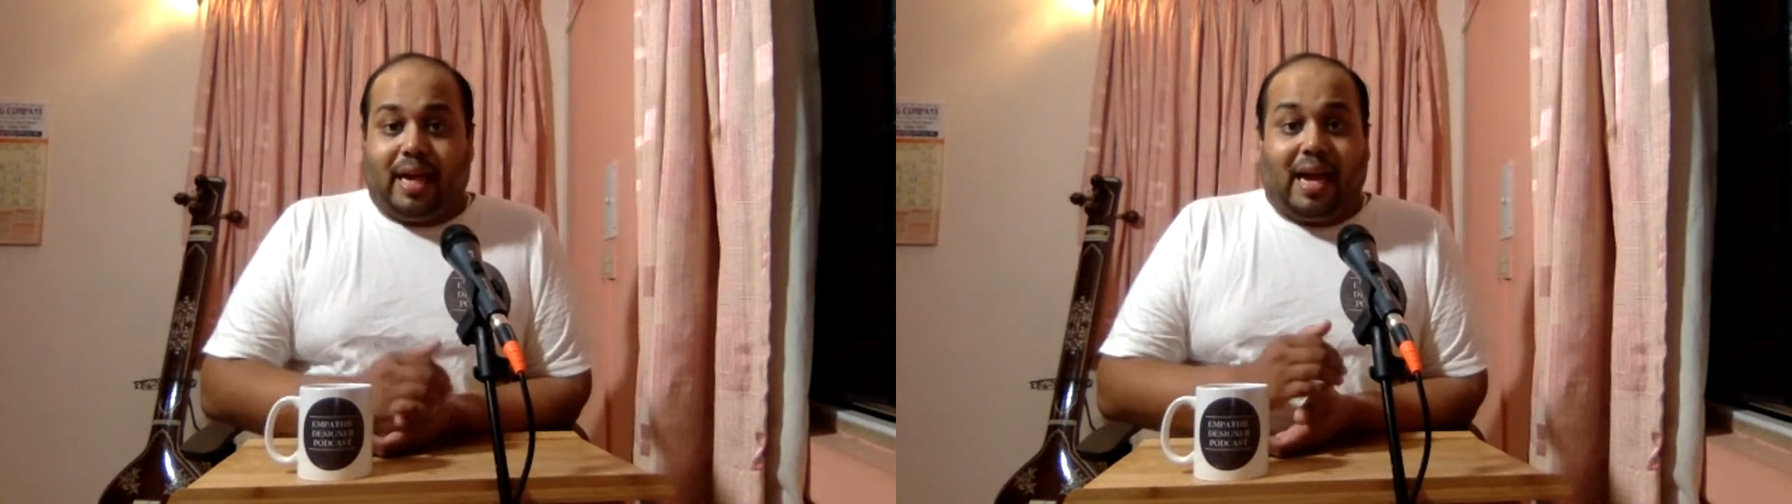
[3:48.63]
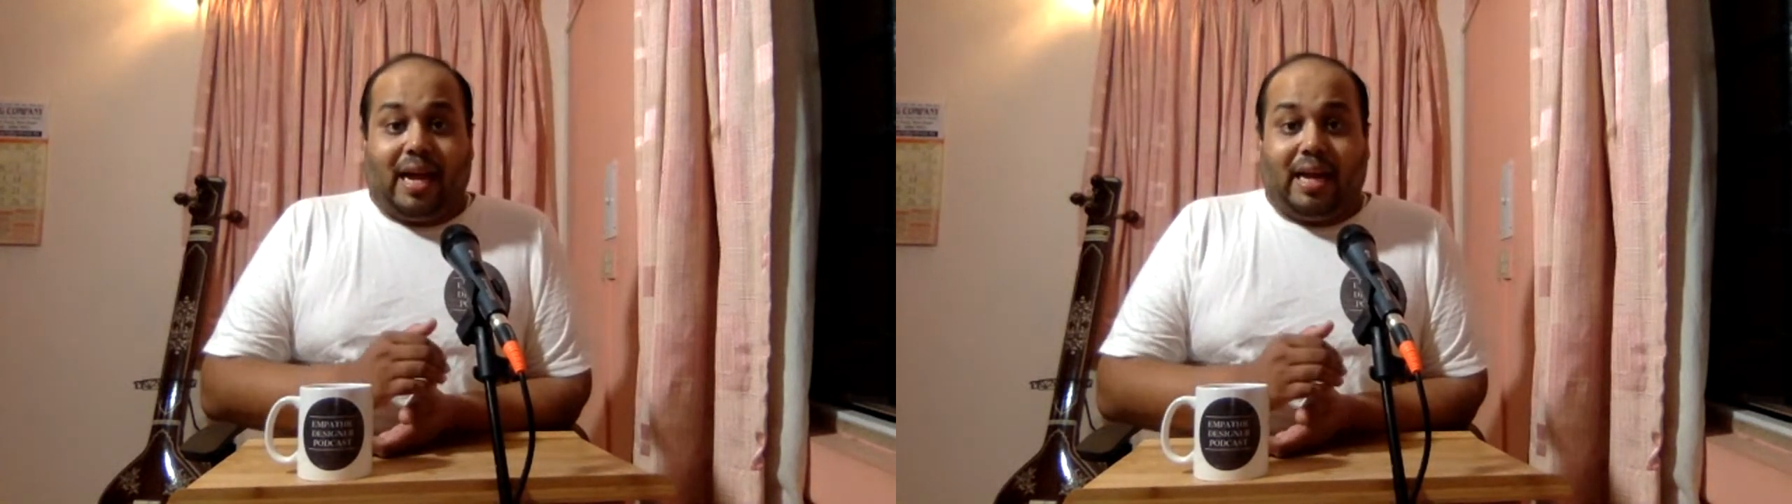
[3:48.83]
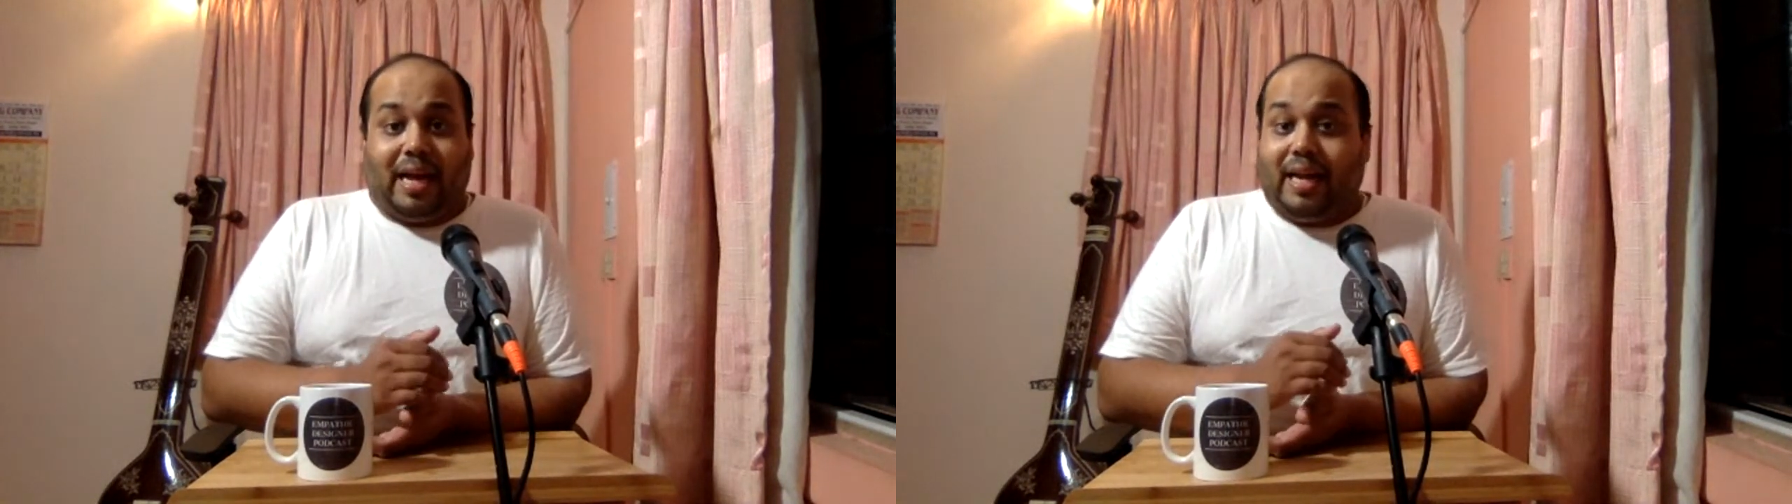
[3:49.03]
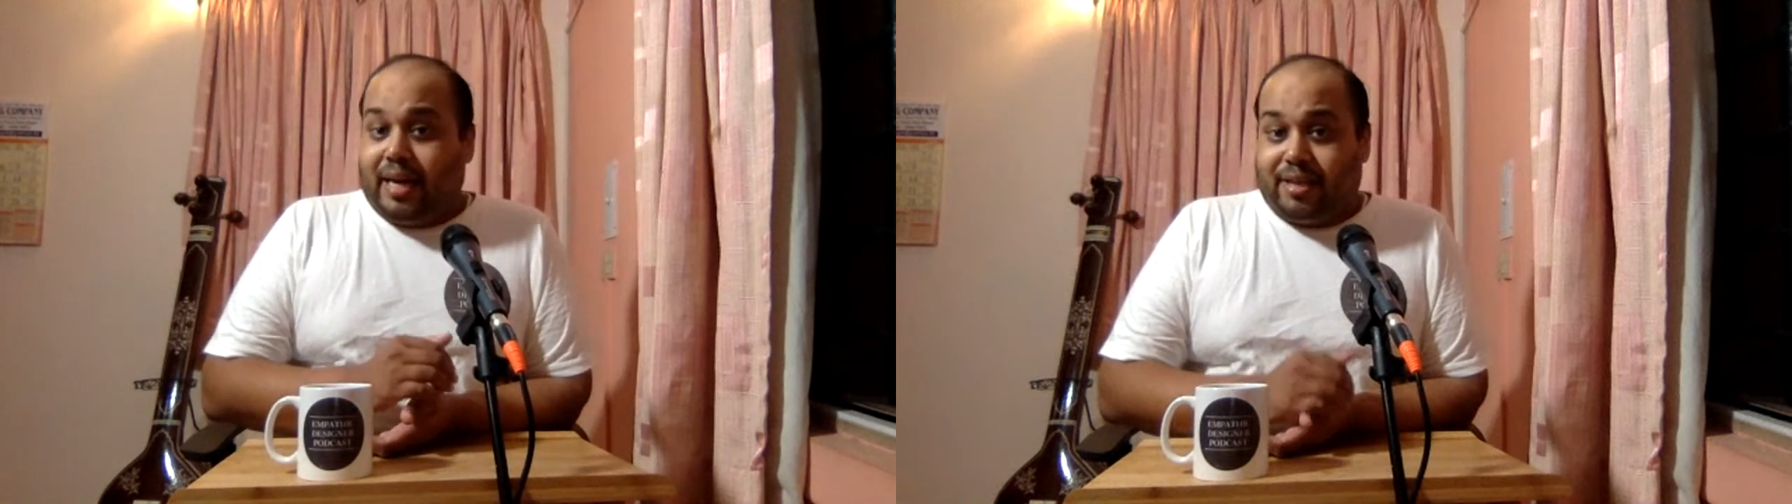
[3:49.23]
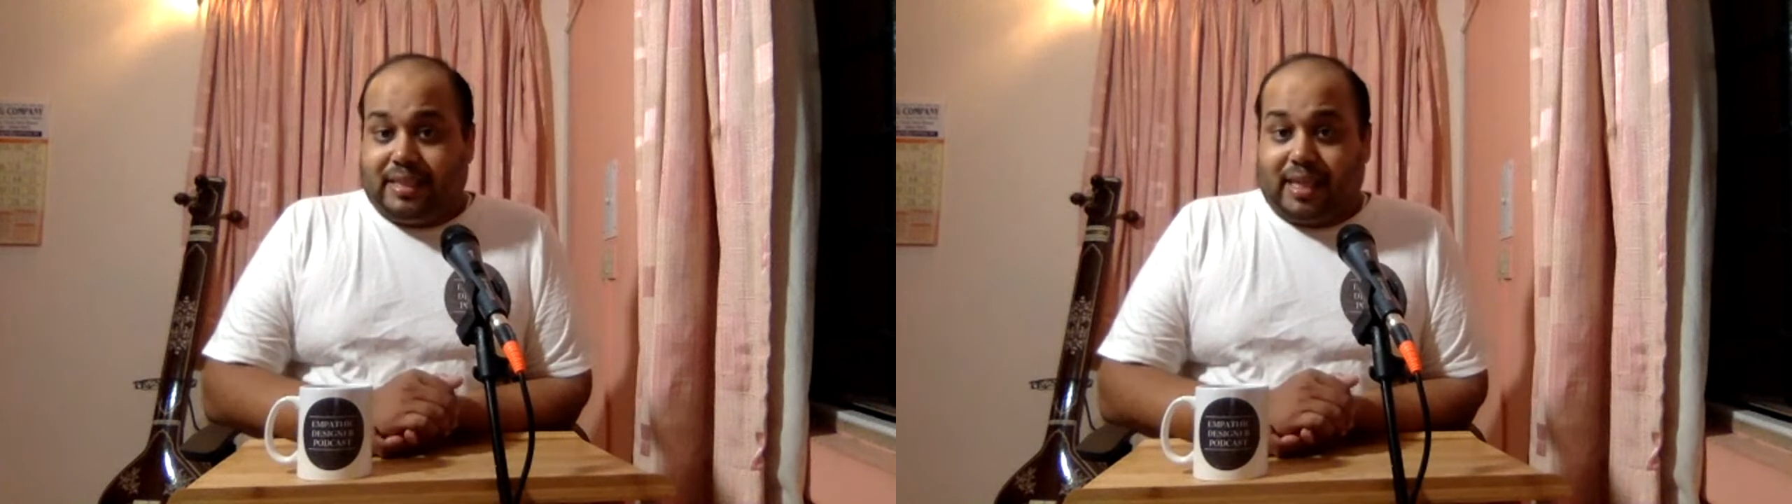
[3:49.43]
and an
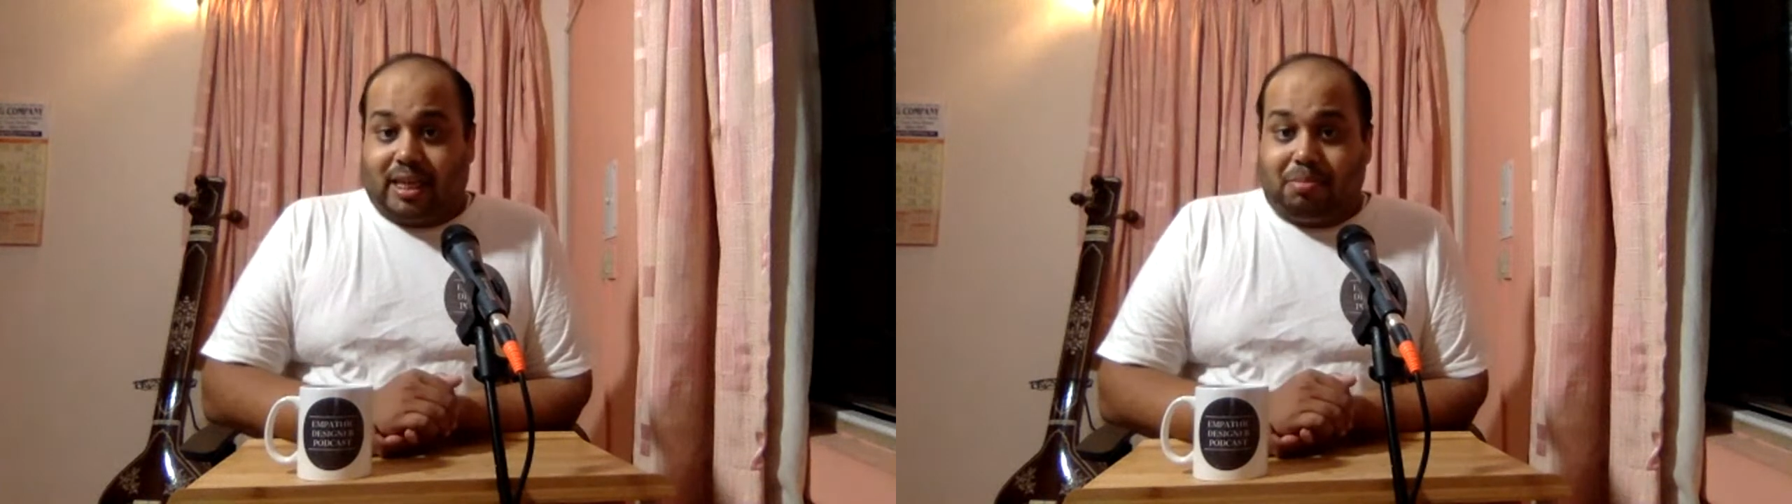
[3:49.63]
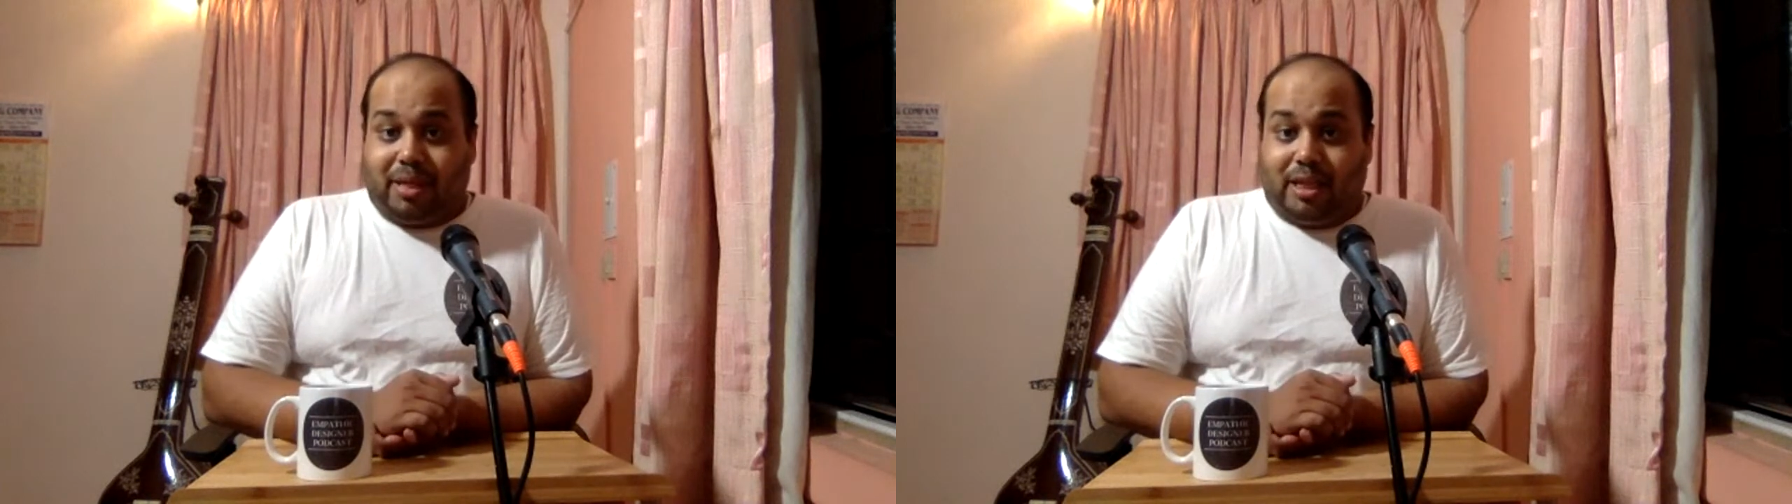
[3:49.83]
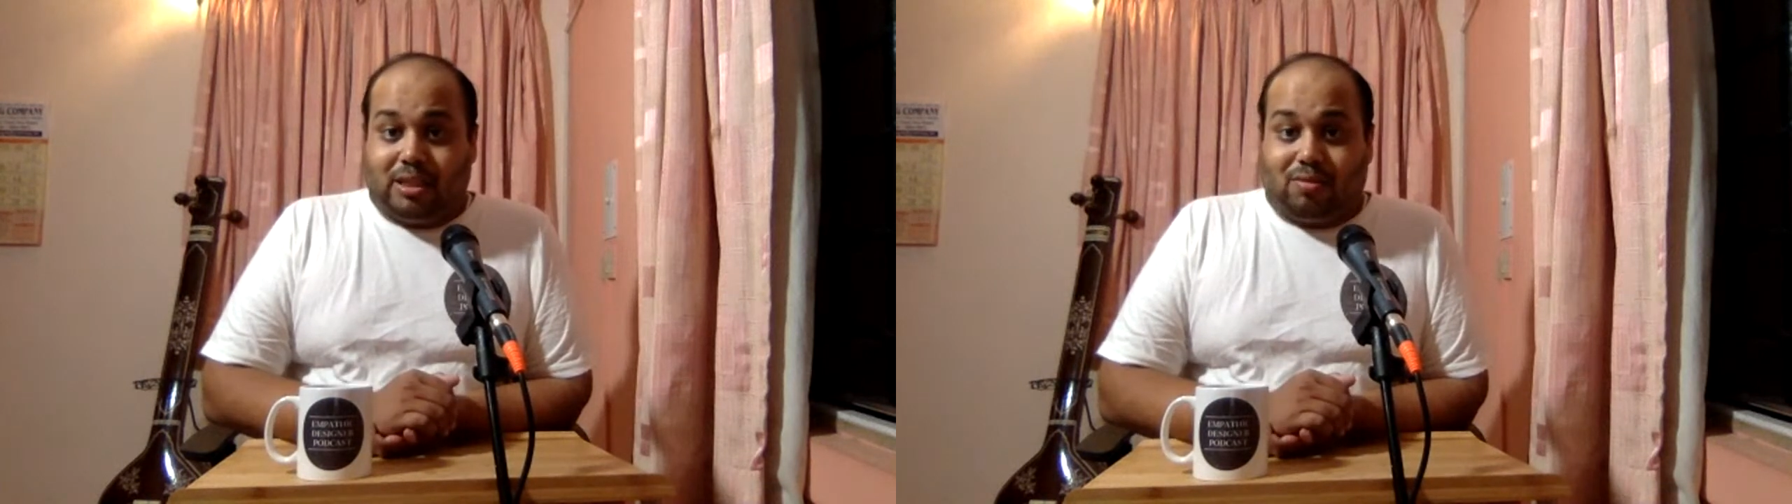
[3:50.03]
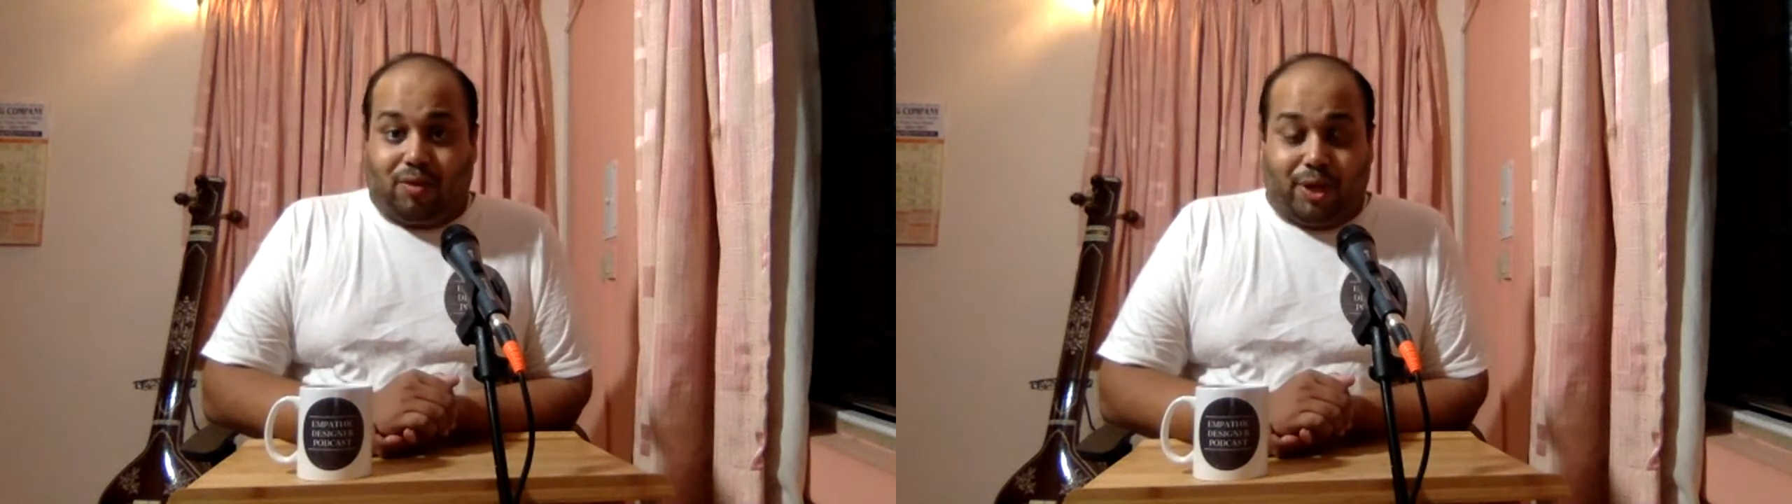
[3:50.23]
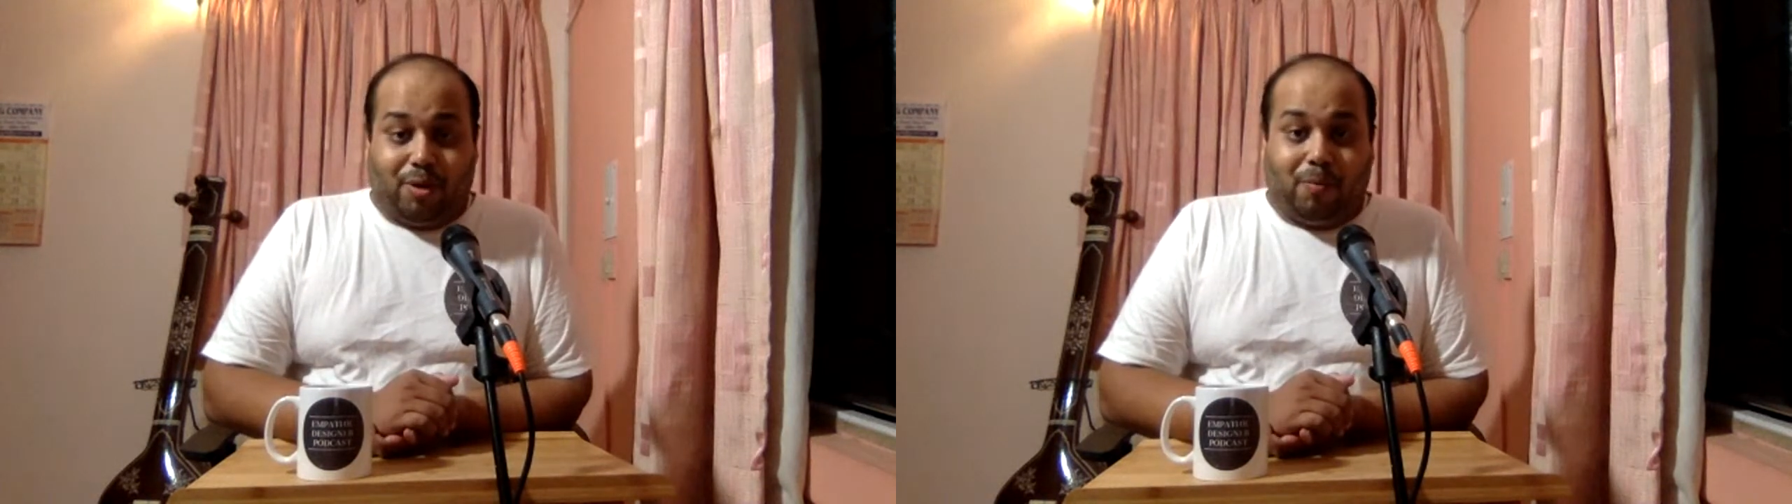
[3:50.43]
enriching experience for
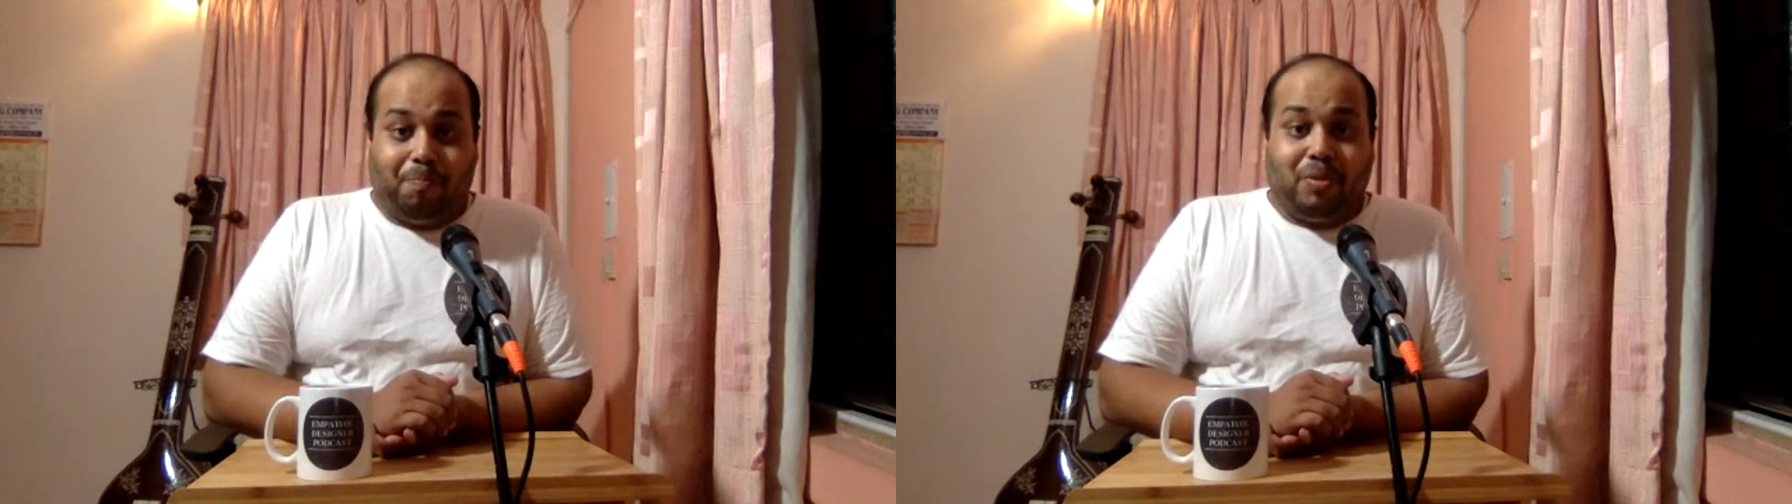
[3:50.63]
you.